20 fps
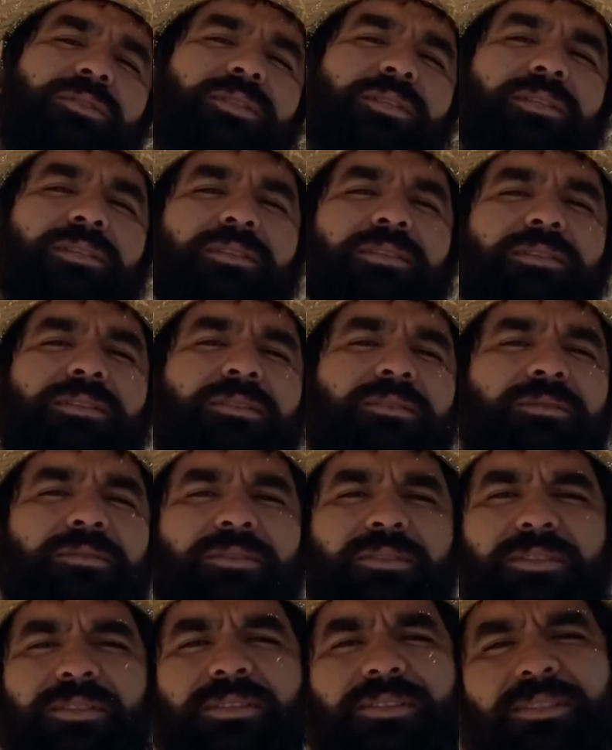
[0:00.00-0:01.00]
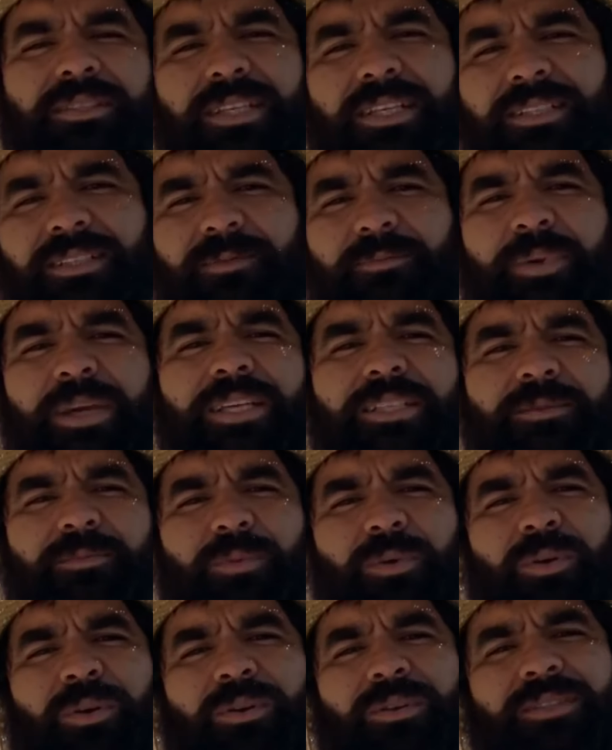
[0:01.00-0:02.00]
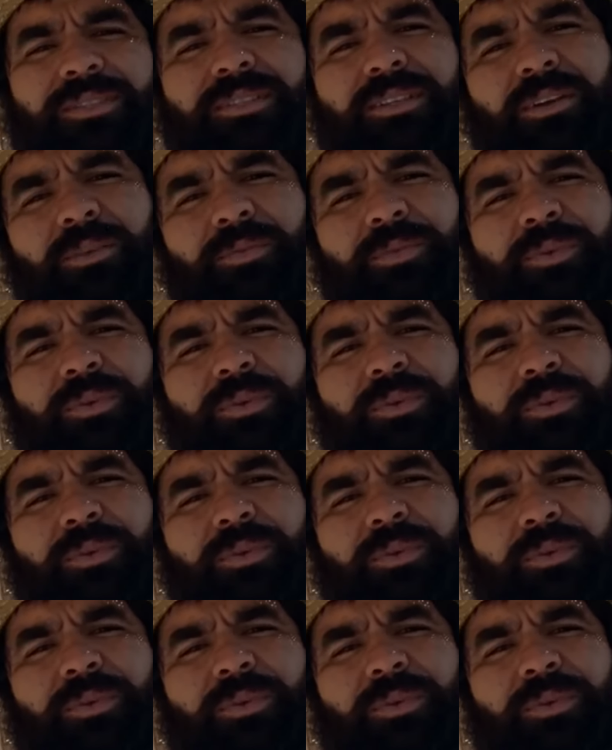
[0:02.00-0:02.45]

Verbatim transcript: to stick to baseball and stuff. You